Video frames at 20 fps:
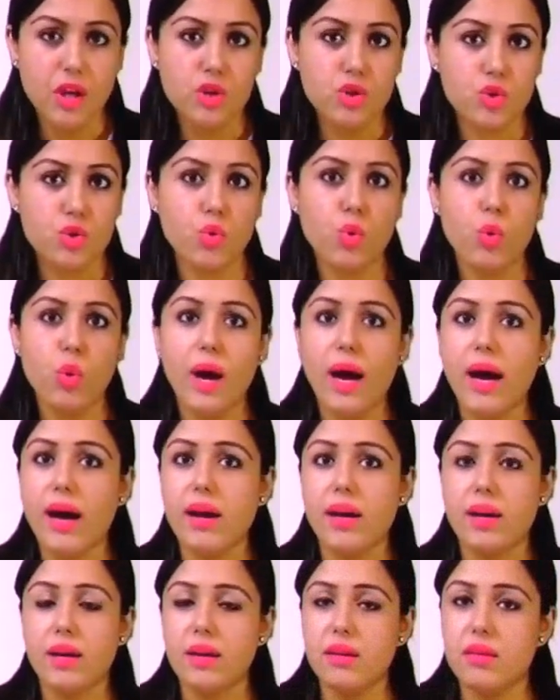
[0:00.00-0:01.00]
So
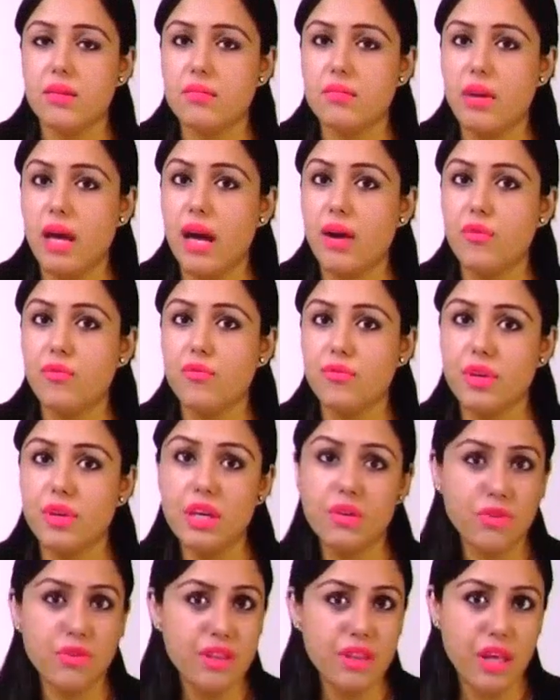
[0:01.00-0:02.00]
I have
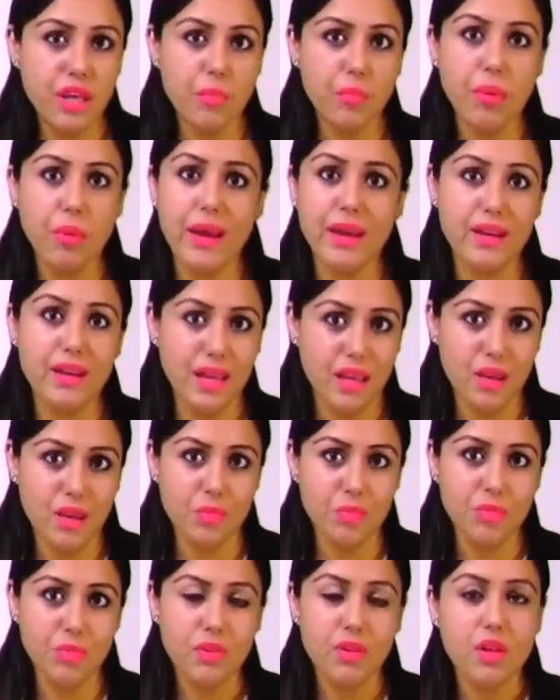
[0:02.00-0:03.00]
given them my
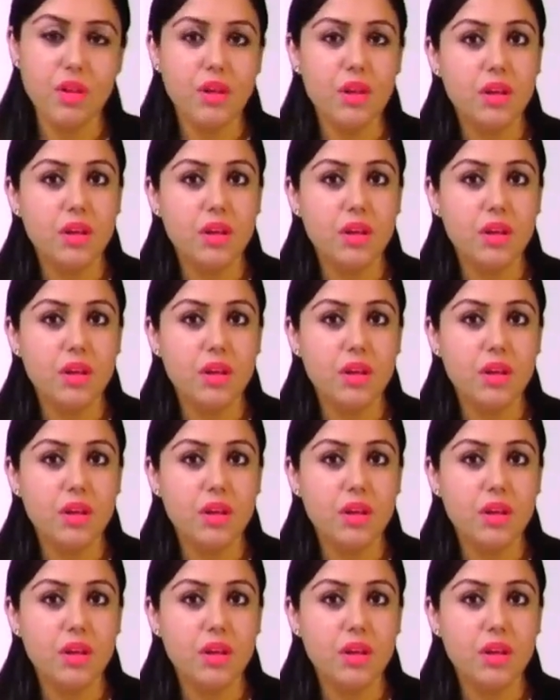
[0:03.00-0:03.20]
name,